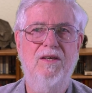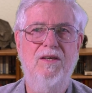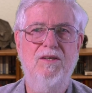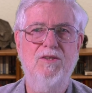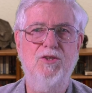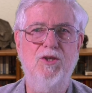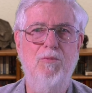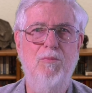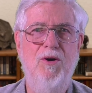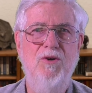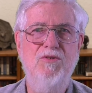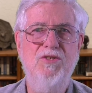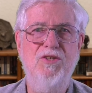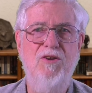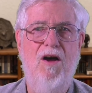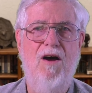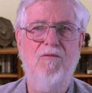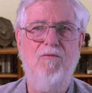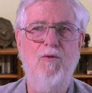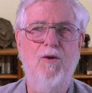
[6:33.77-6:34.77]
So most
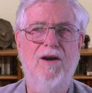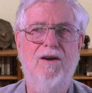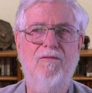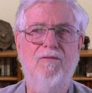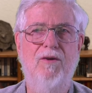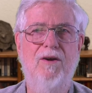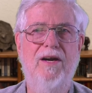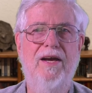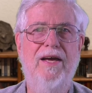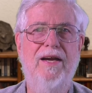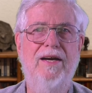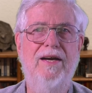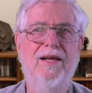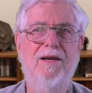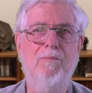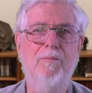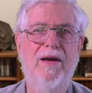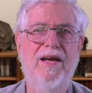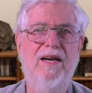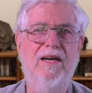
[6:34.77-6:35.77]
software for editing
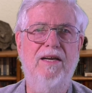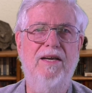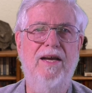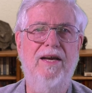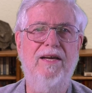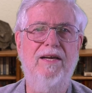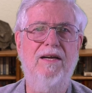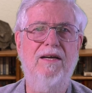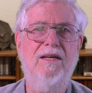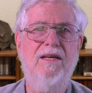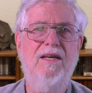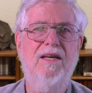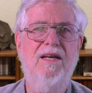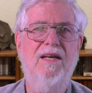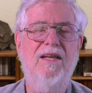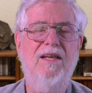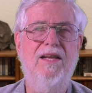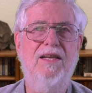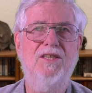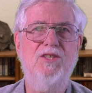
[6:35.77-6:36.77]
metadata
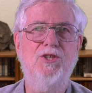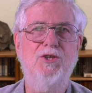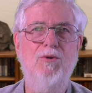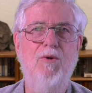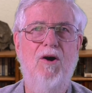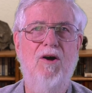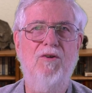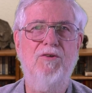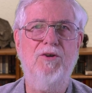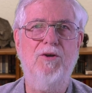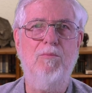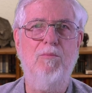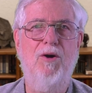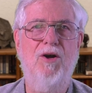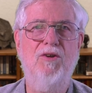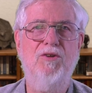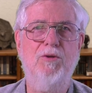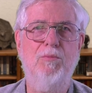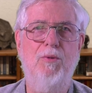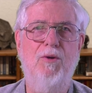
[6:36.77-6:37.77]
lets you alter
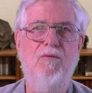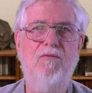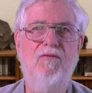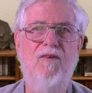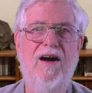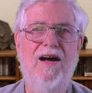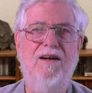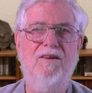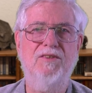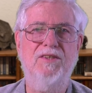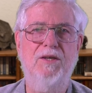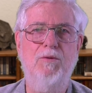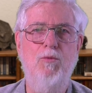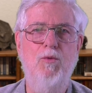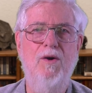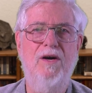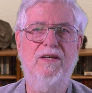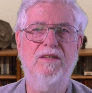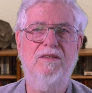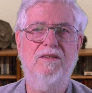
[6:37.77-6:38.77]
multiple files at
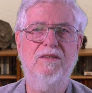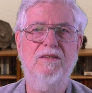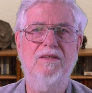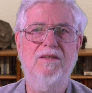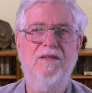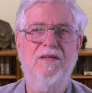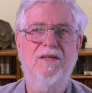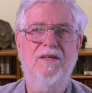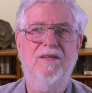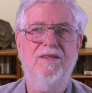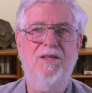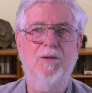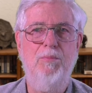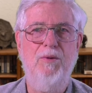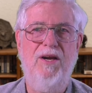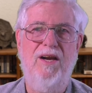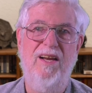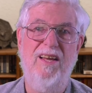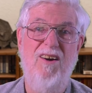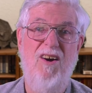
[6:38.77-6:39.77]
once,
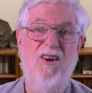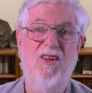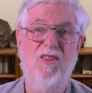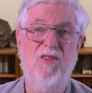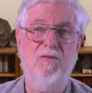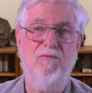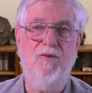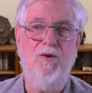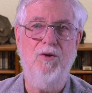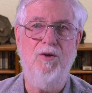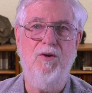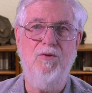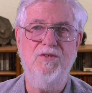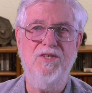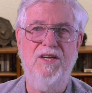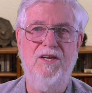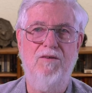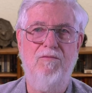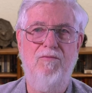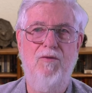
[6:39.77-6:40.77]
typically all the photos
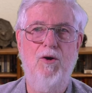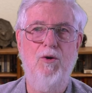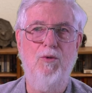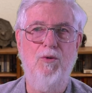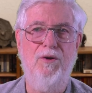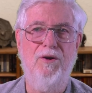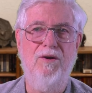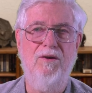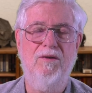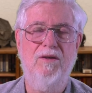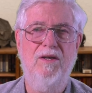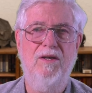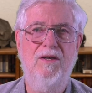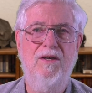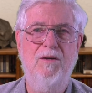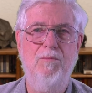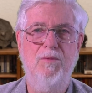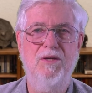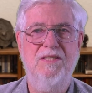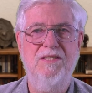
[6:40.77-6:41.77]
in a folder,
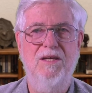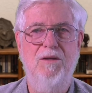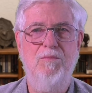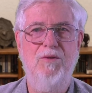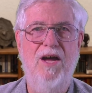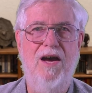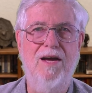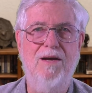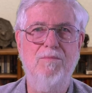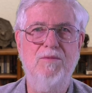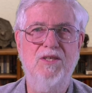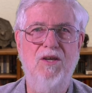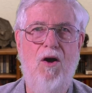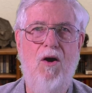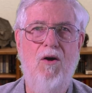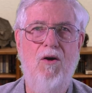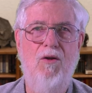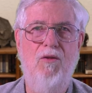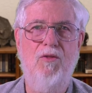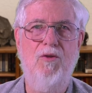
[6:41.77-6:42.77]
but sometimes
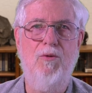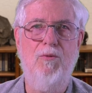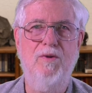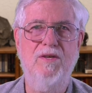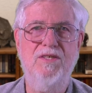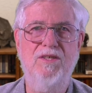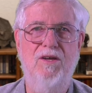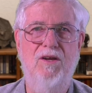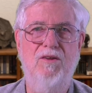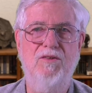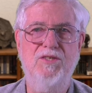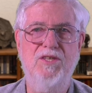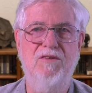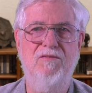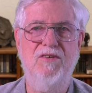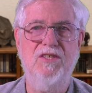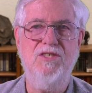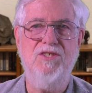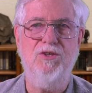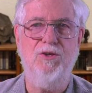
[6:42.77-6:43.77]
all the results of
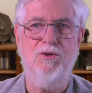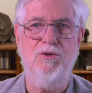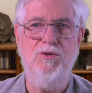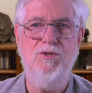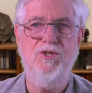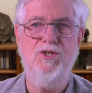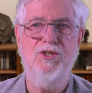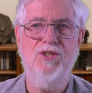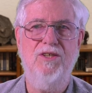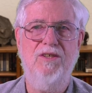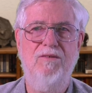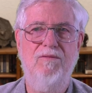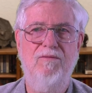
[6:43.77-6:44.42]
a search.